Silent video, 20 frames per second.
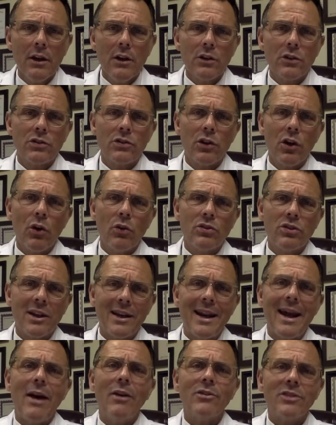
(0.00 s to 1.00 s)
So to
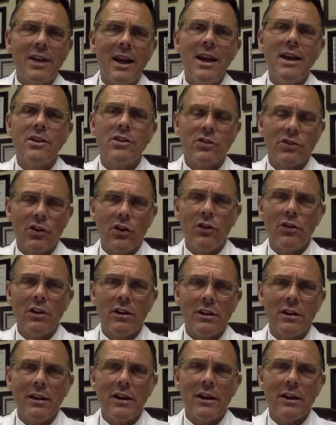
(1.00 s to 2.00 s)
now take certain
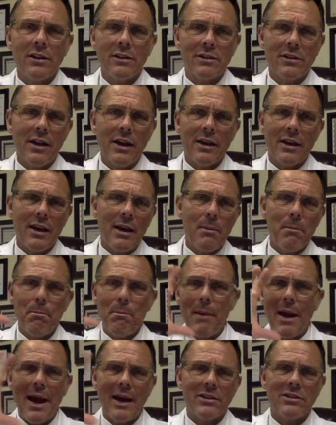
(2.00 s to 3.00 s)
things like a
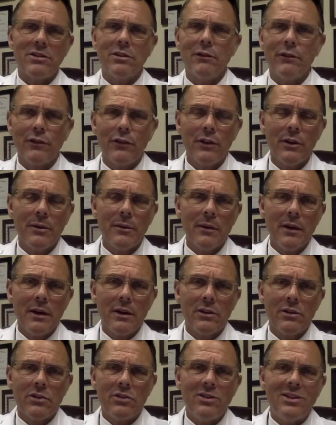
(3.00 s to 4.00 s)
massive
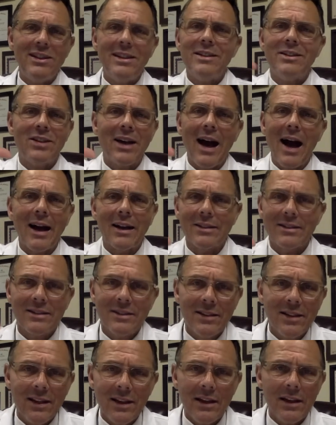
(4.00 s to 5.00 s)
detox
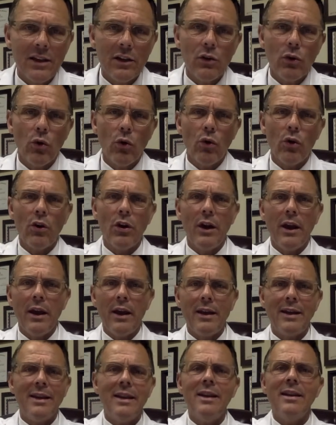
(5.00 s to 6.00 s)
tea or
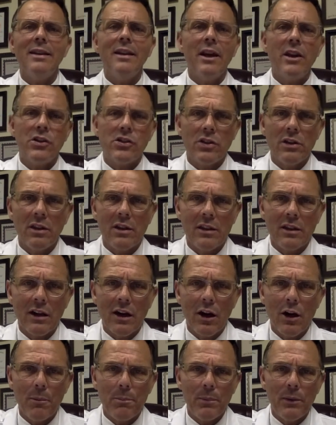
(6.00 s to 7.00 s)
a chelation
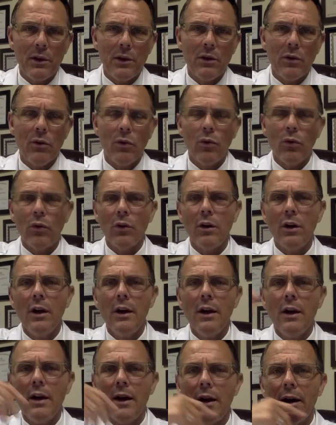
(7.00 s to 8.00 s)
therapy or
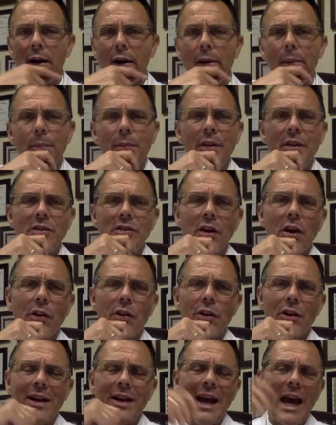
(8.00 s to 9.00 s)
these
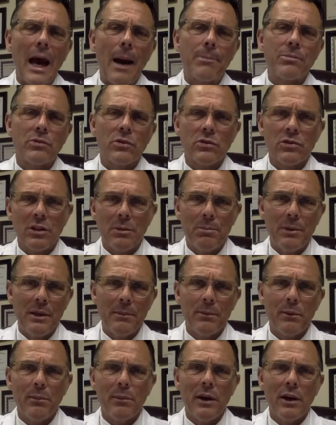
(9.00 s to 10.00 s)
other capsules that
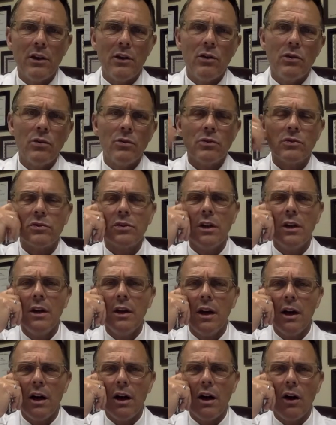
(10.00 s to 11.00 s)
people may use
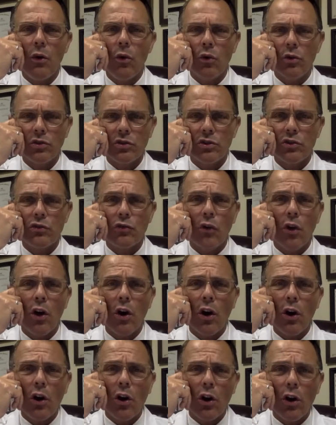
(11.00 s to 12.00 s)
or
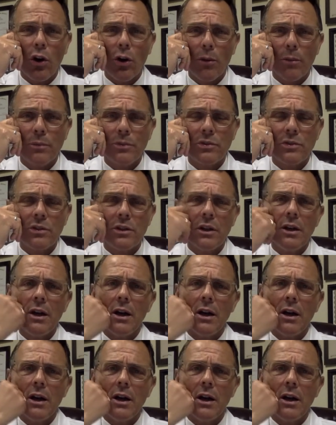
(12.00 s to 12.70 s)
strong herbs,